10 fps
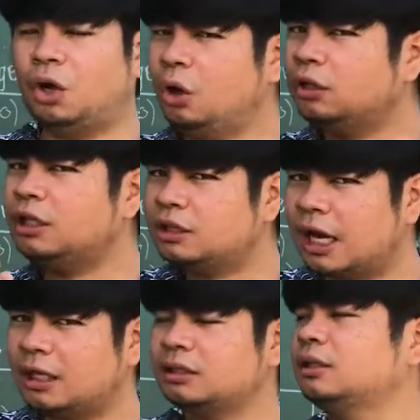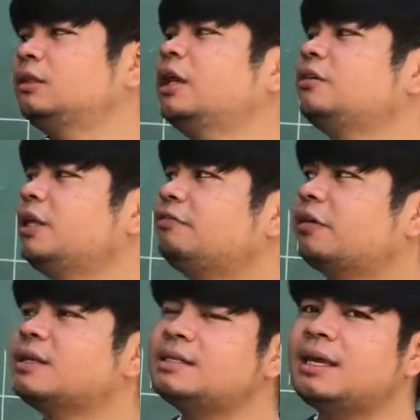Only that their
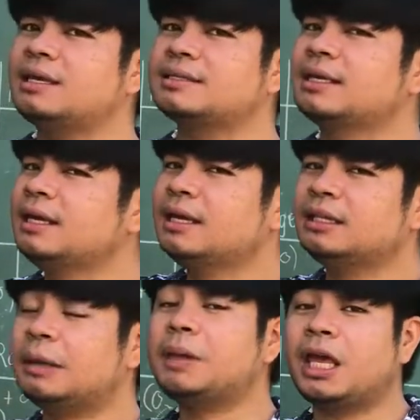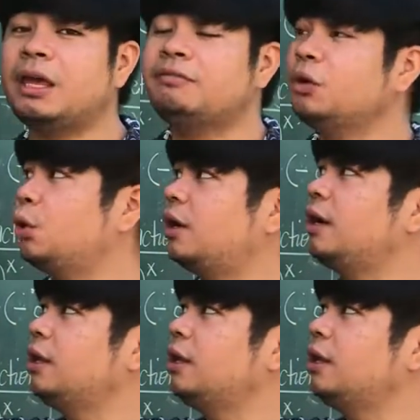difference is the behavior.